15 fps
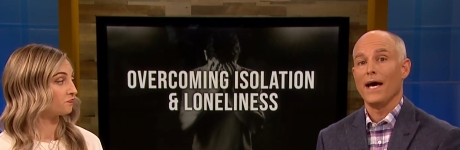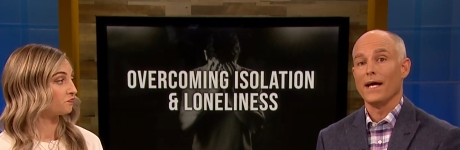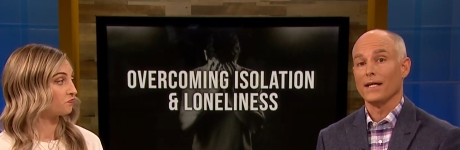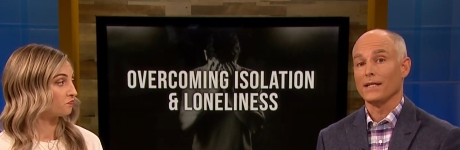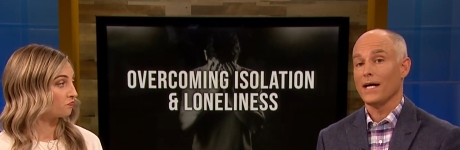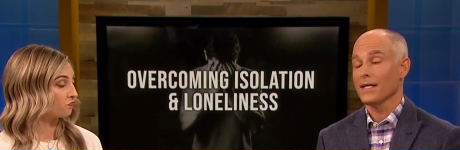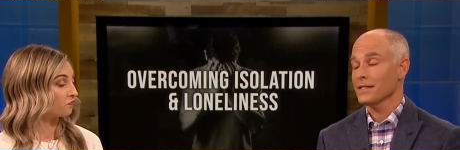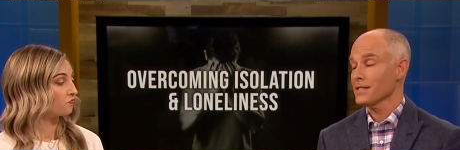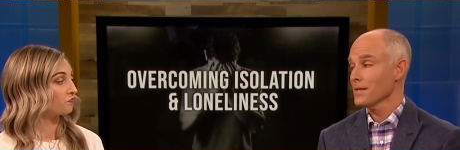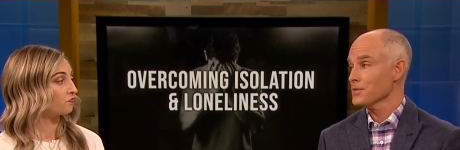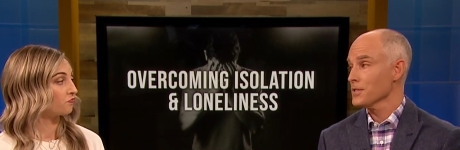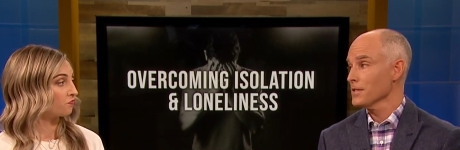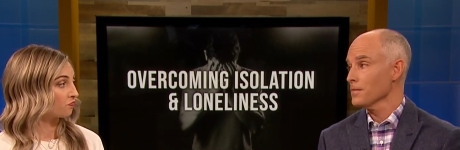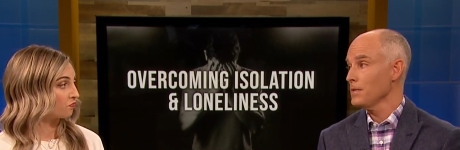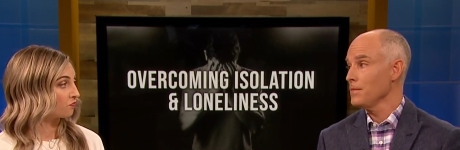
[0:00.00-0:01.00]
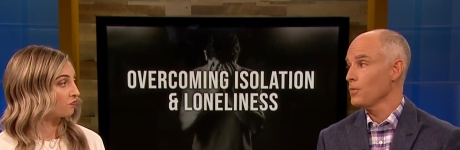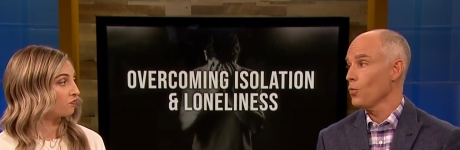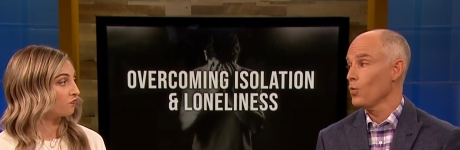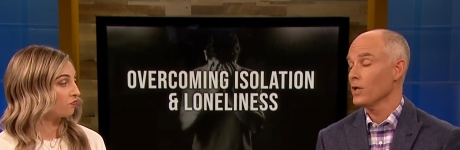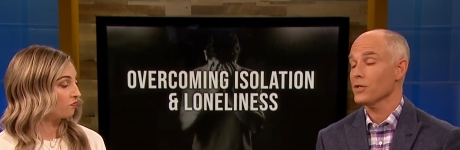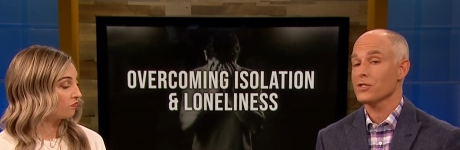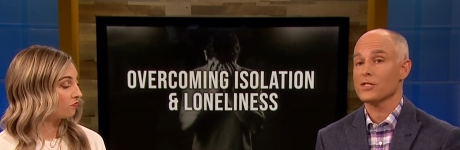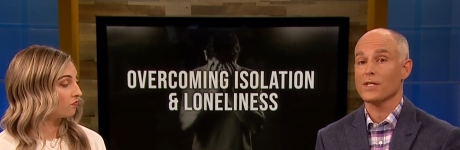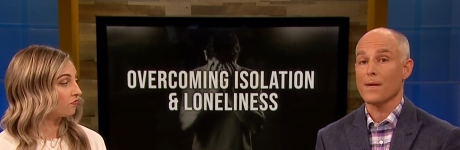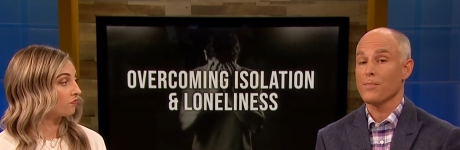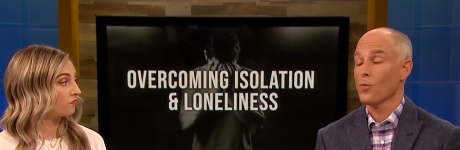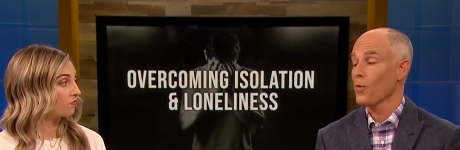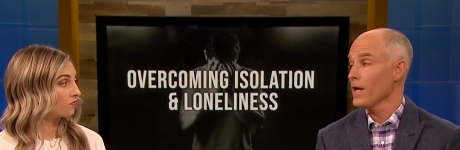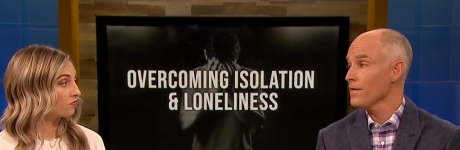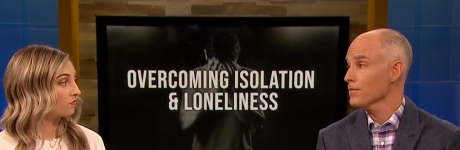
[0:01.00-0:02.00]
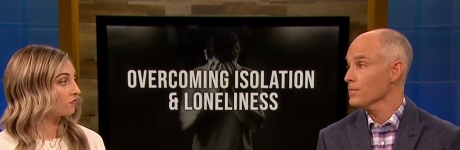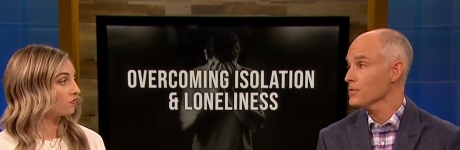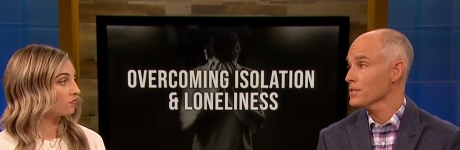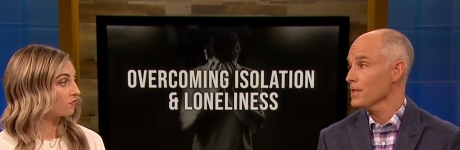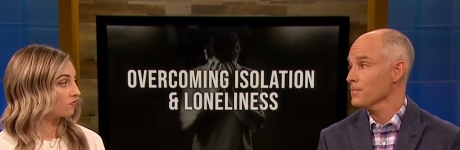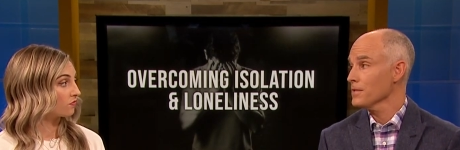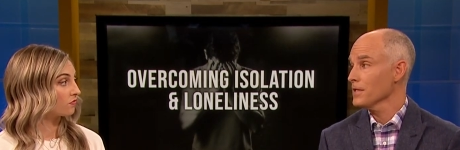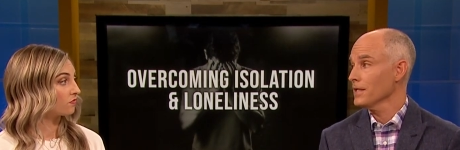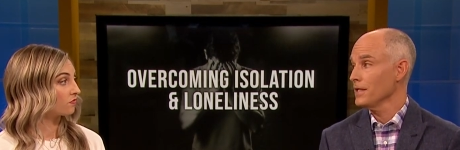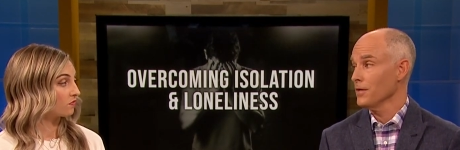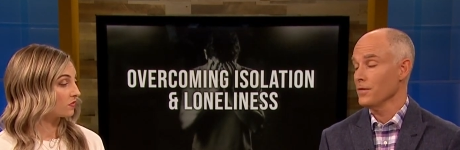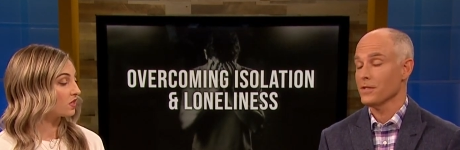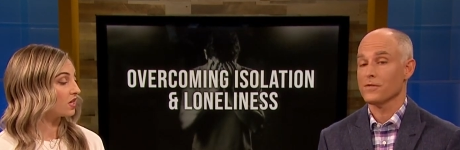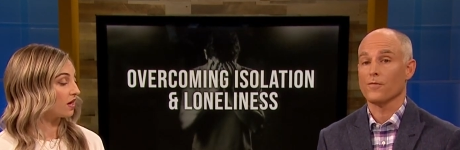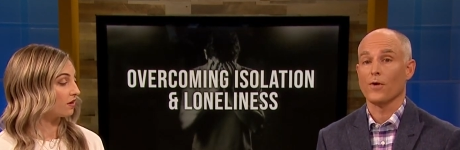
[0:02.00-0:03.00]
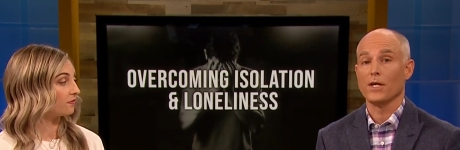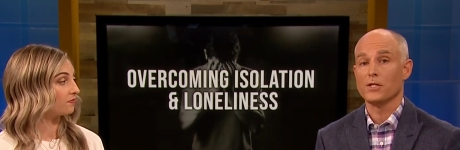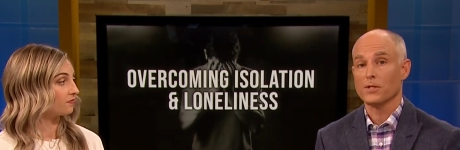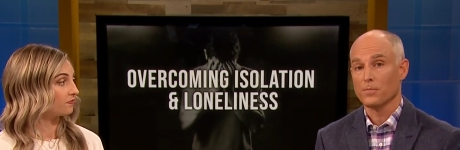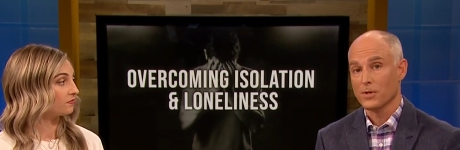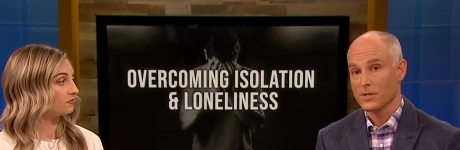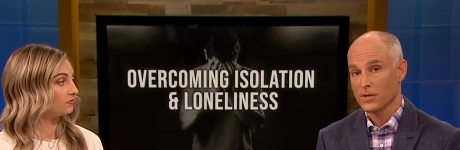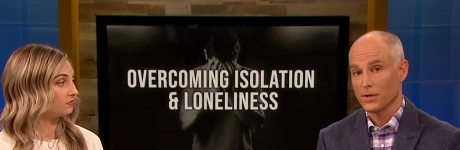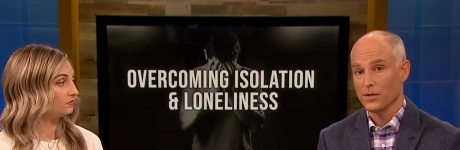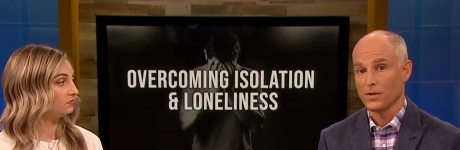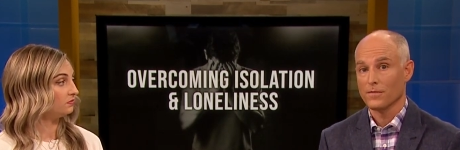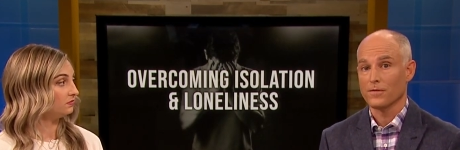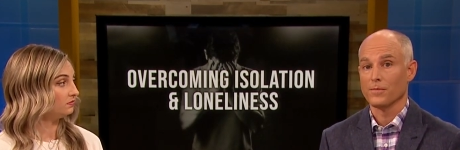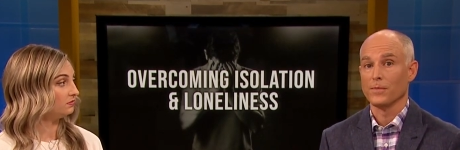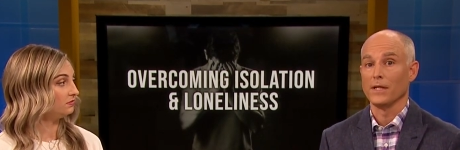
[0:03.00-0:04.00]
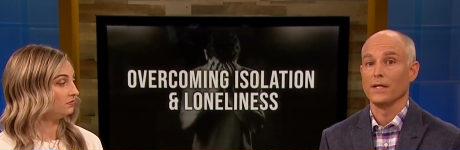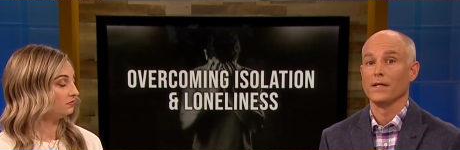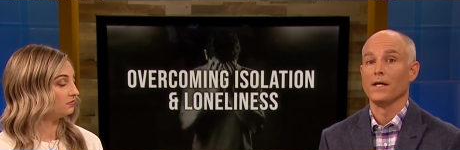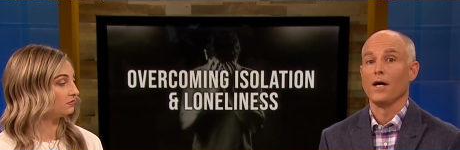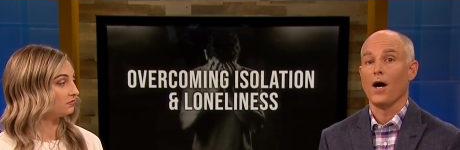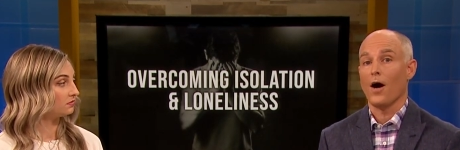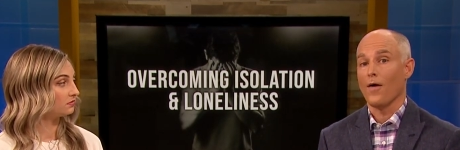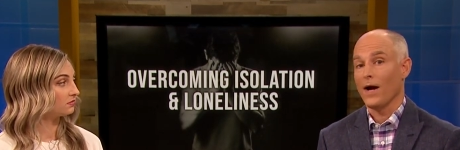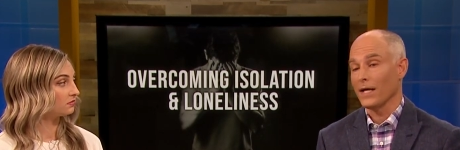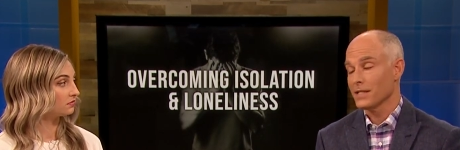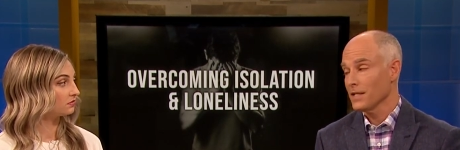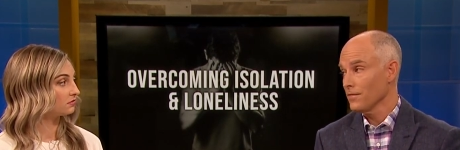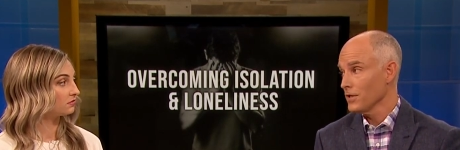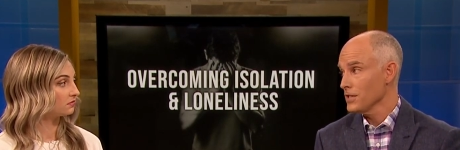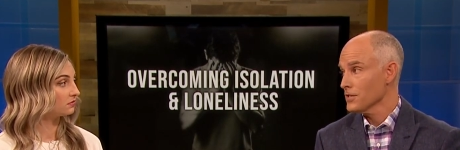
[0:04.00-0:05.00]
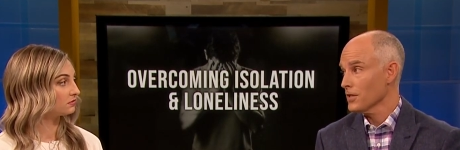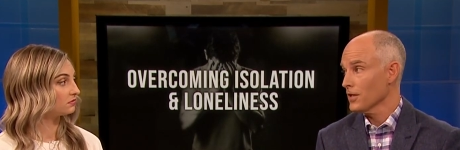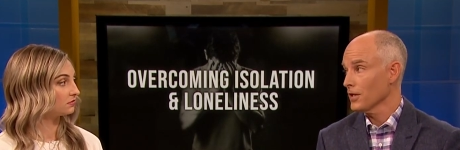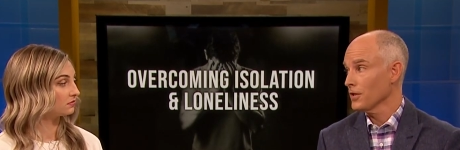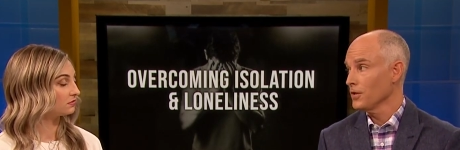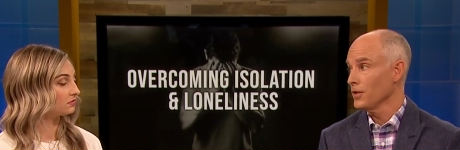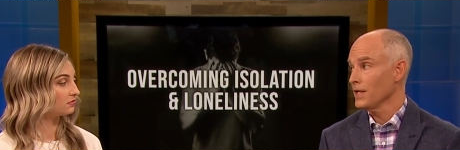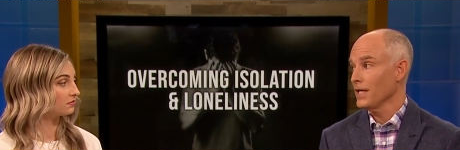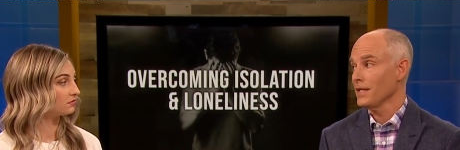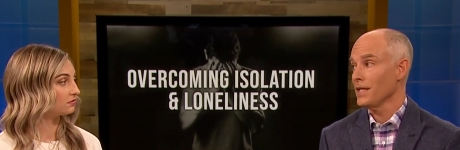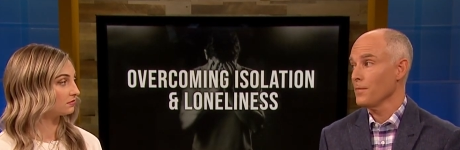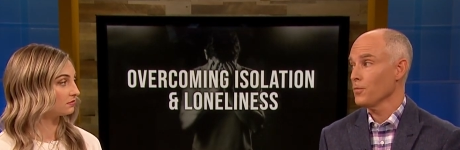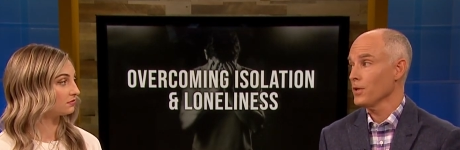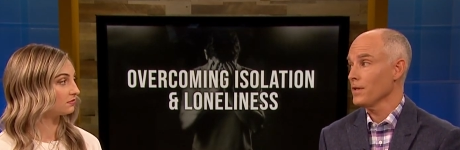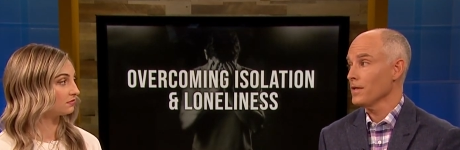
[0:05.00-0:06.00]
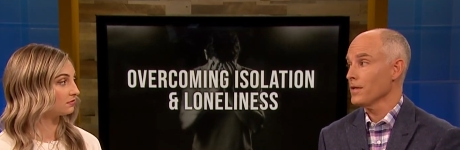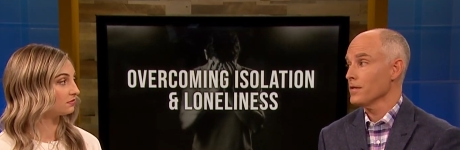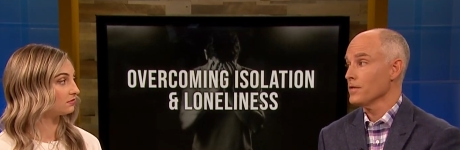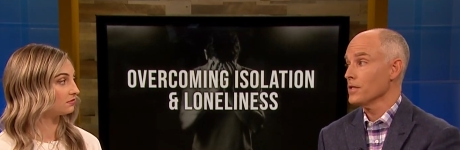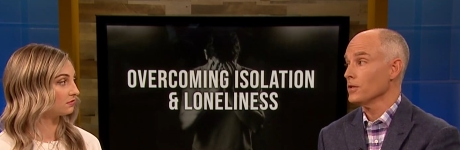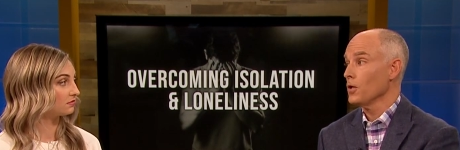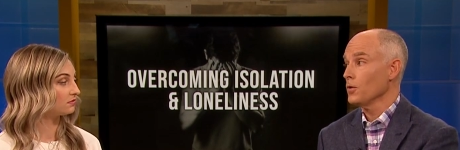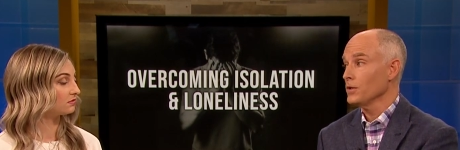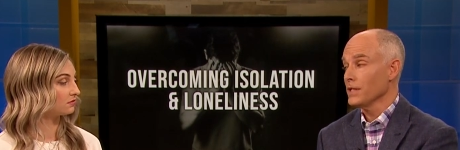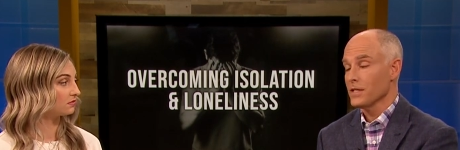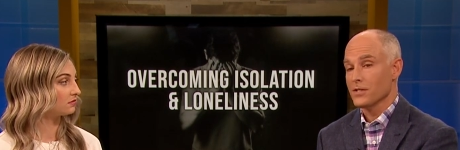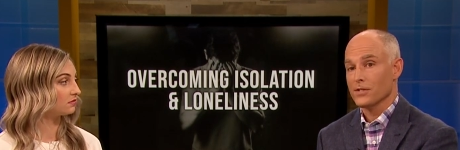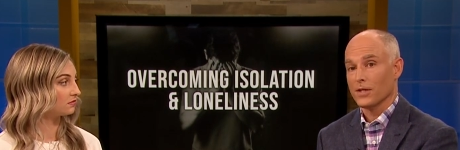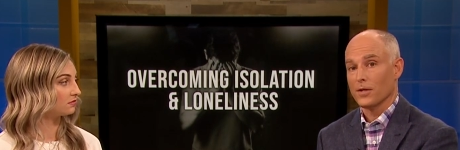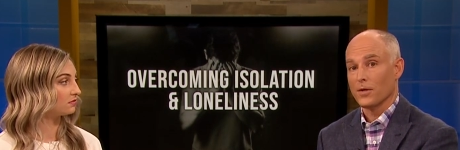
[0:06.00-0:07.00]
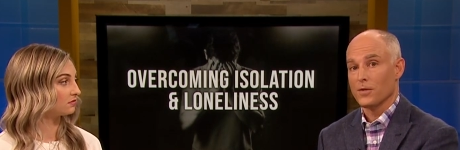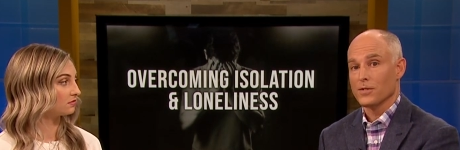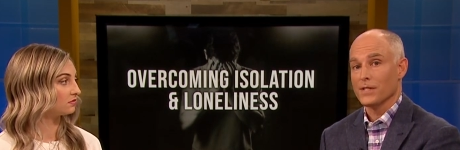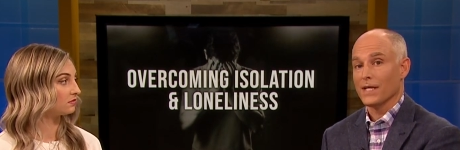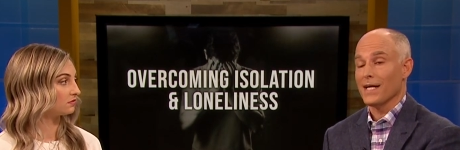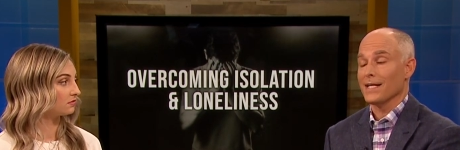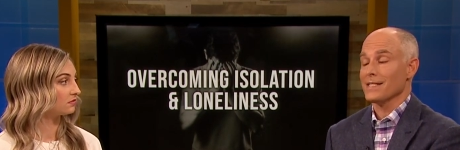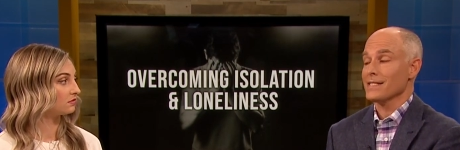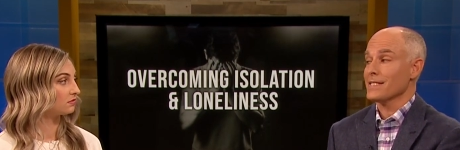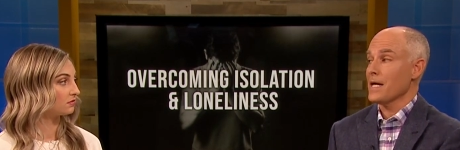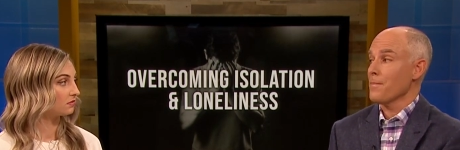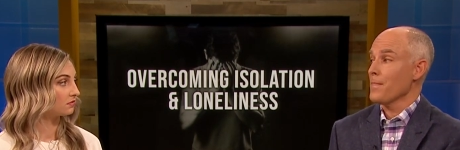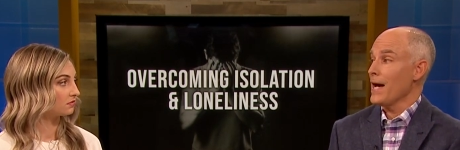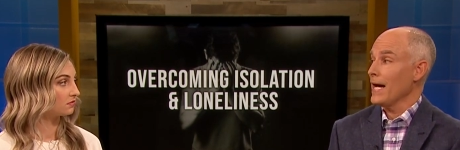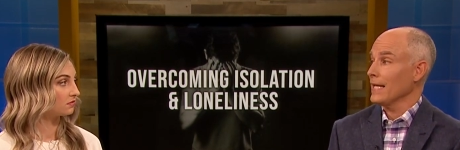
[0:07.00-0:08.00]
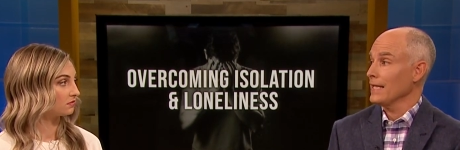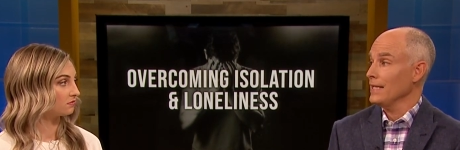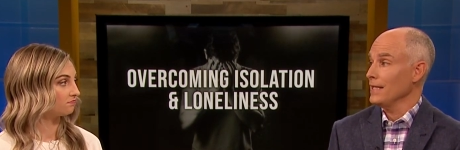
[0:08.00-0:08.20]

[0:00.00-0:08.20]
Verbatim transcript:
Speaker 1: And a lot of times I think people will step away from something. You know, this yeah. friendship isn't good for me. Our activities aren't good. And then when the loneliness occurs, they kind of step back